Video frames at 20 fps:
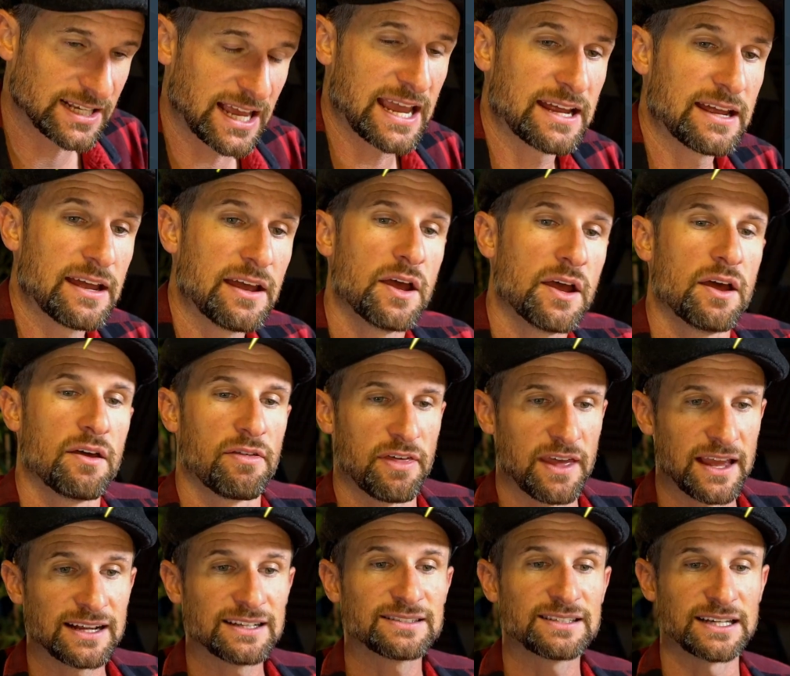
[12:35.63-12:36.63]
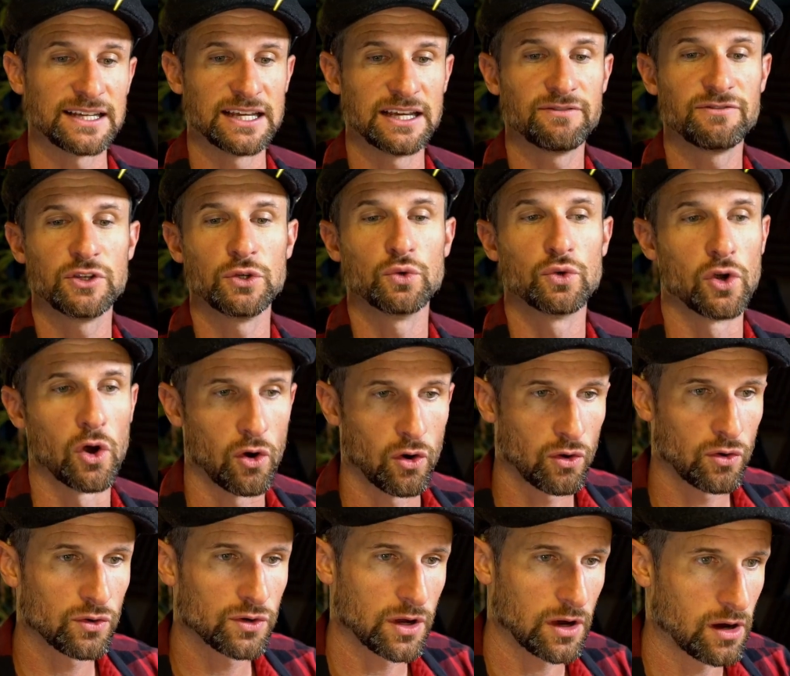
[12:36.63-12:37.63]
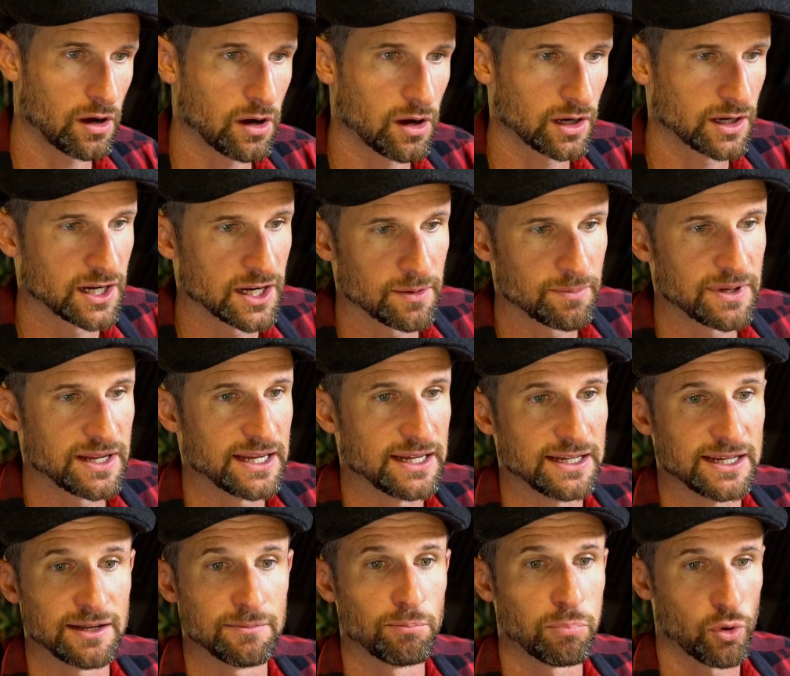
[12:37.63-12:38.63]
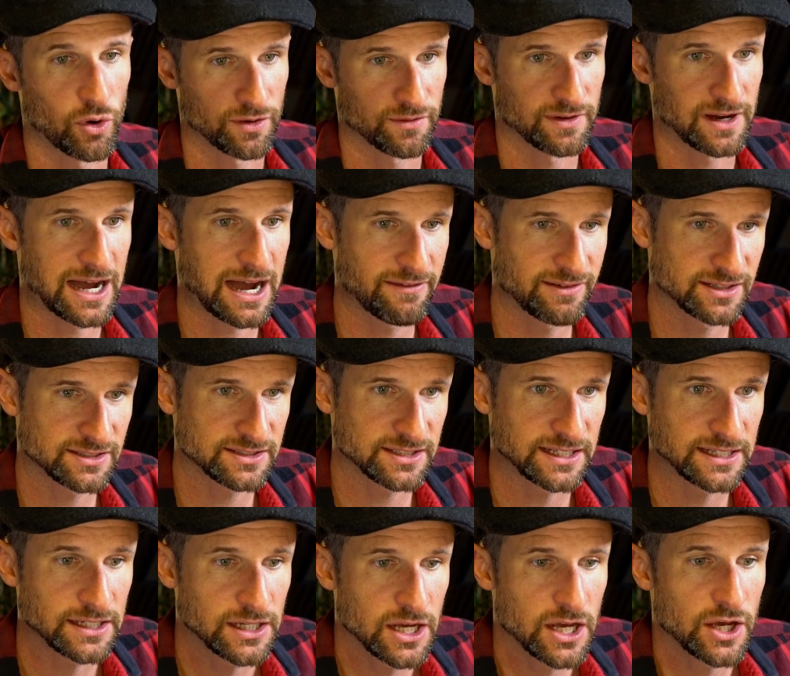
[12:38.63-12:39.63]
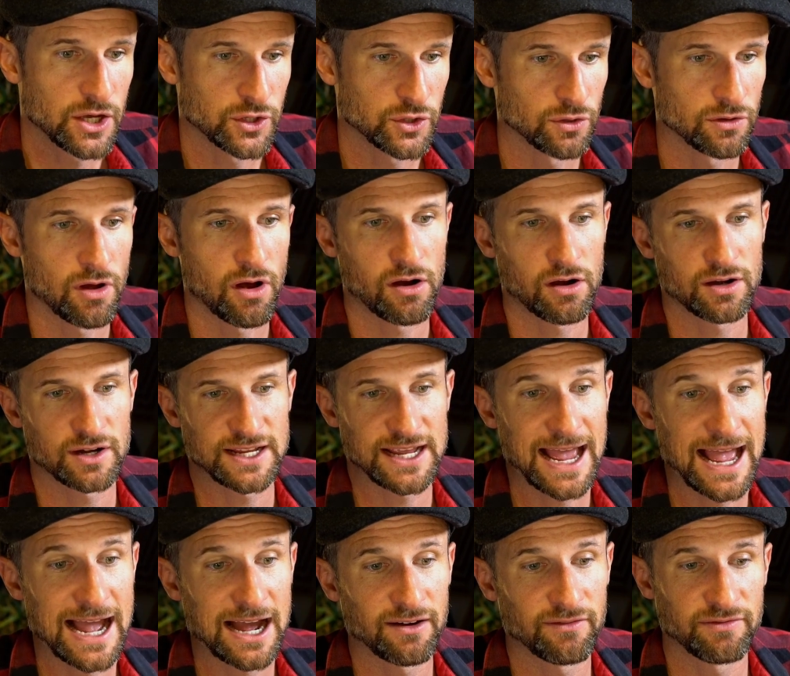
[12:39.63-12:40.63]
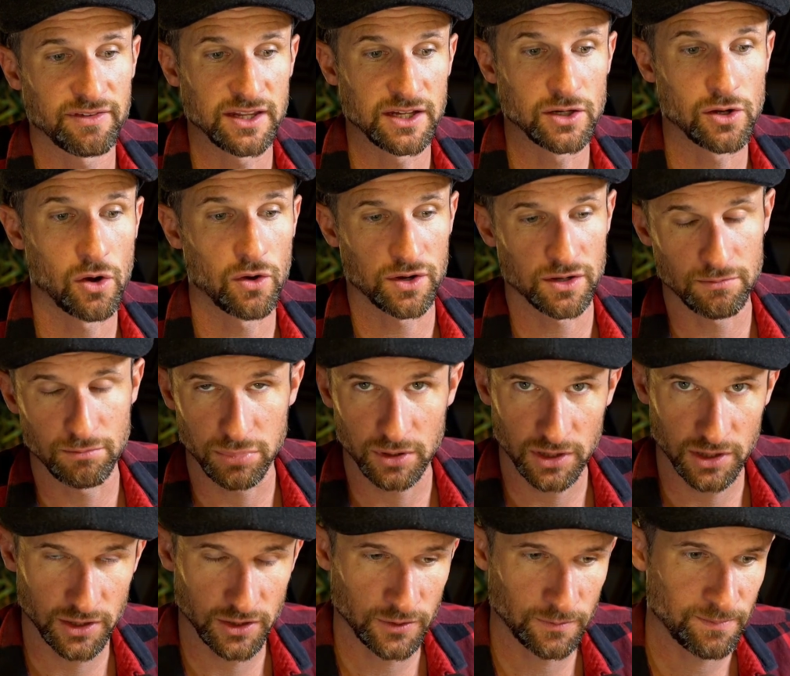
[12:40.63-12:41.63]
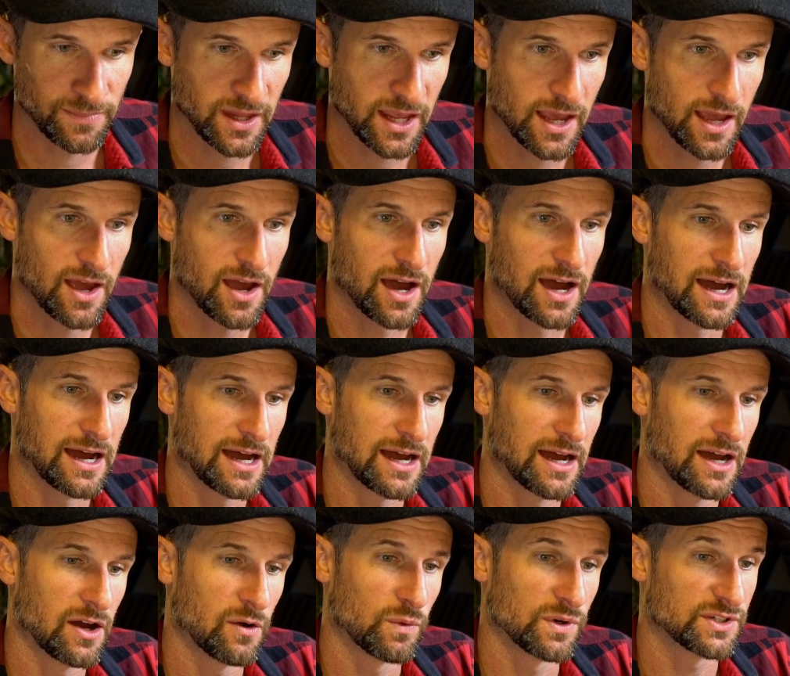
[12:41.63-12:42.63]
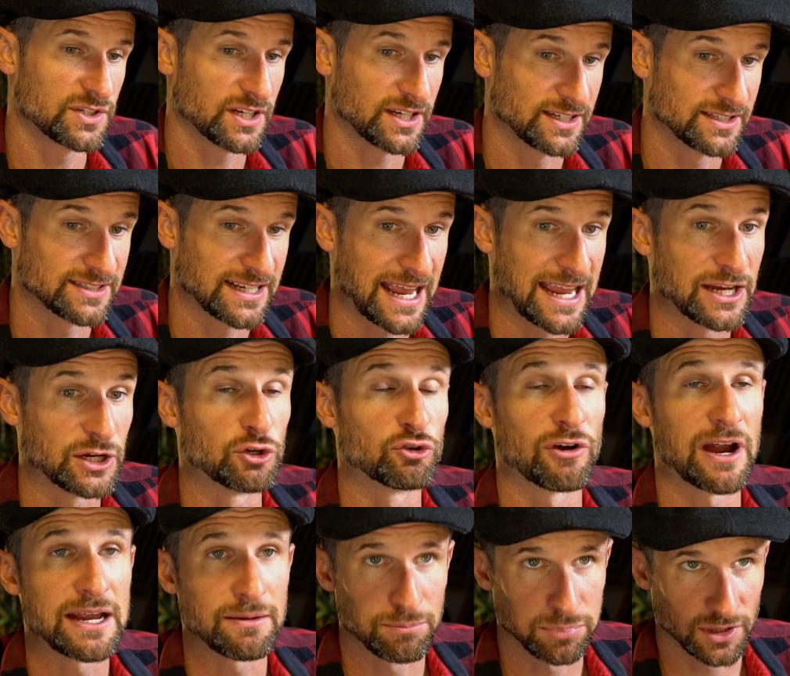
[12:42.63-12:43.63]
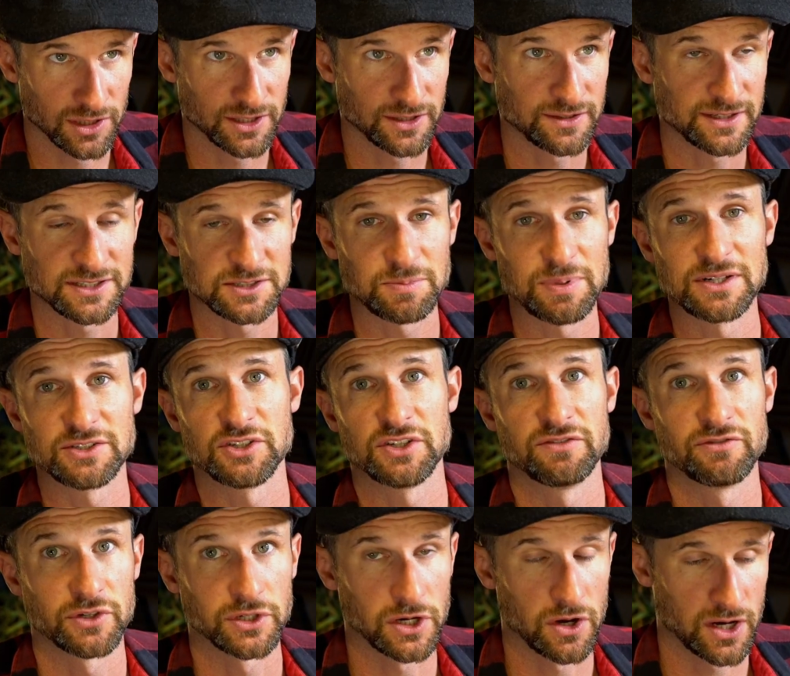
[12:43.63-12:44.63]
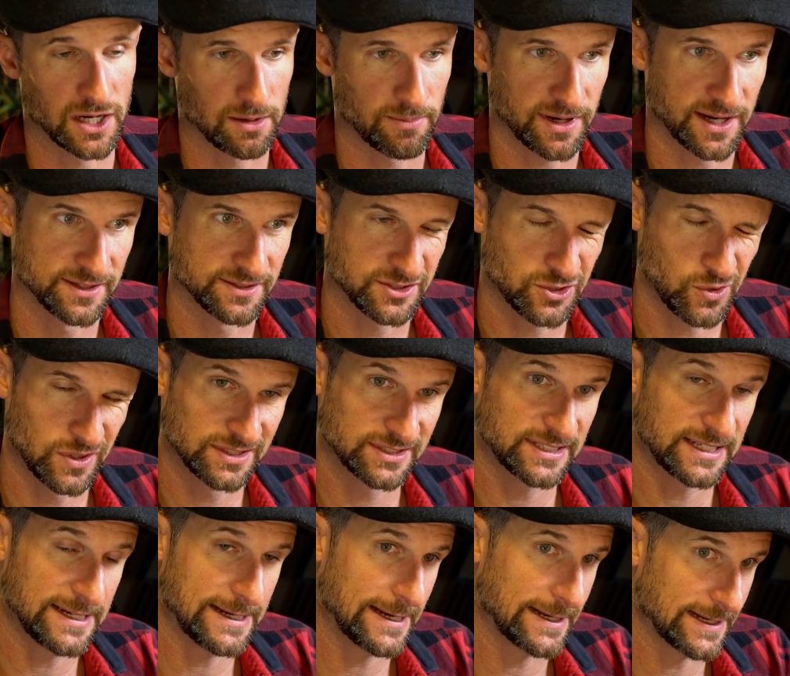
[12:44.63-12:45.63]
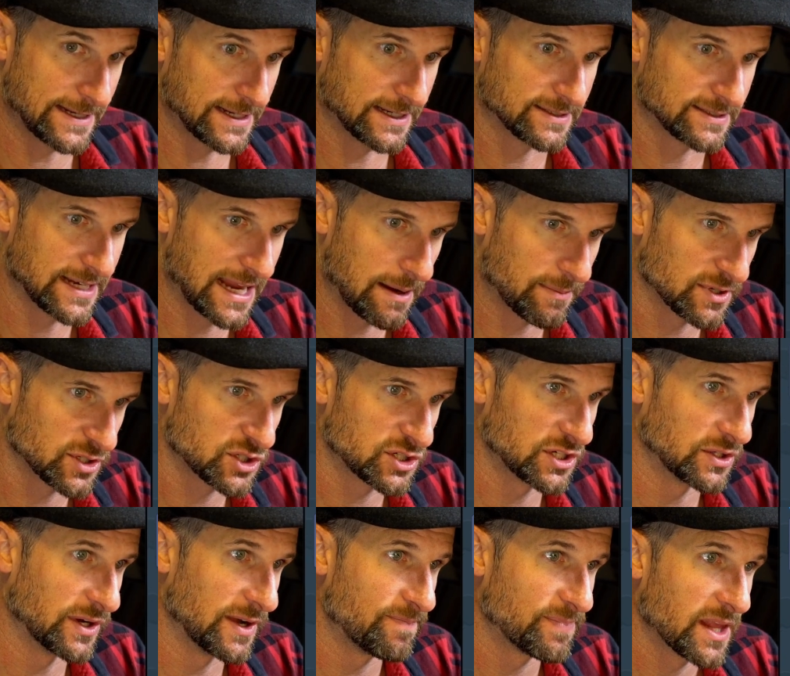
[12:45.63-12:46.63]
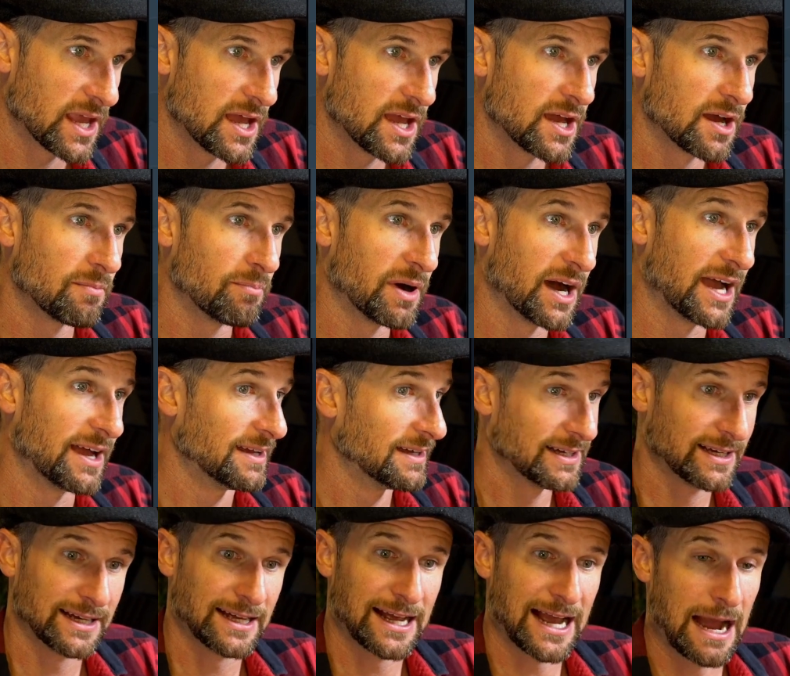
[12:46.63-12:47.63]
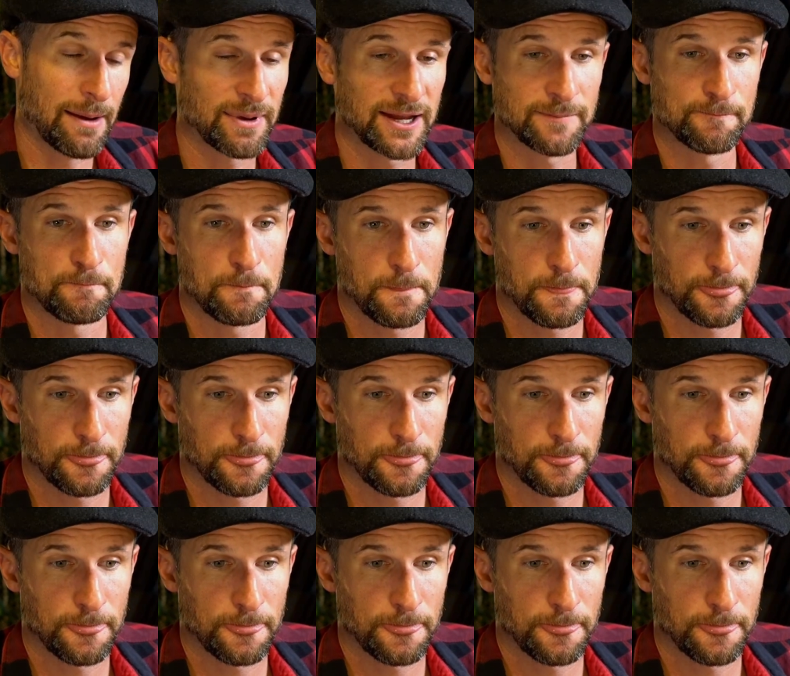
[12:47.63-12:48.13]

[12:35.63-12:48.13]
say things that give you gold are going to be important. Obviously, you'll already have the golden balloon, which is a great balloon, especially if you're going up against Quincy and he does damage to it. But, I mean,